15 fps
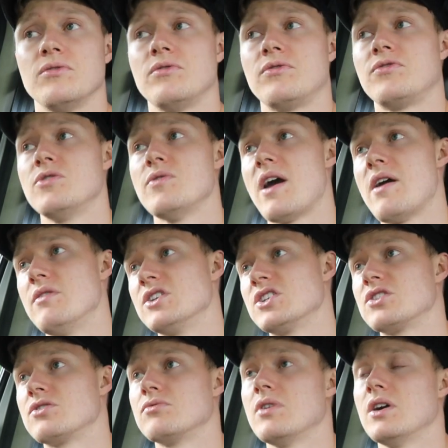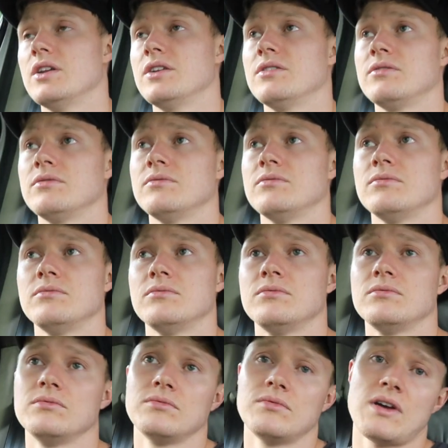a few errands to
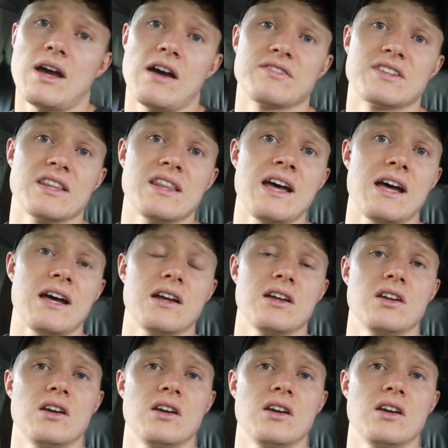run after that,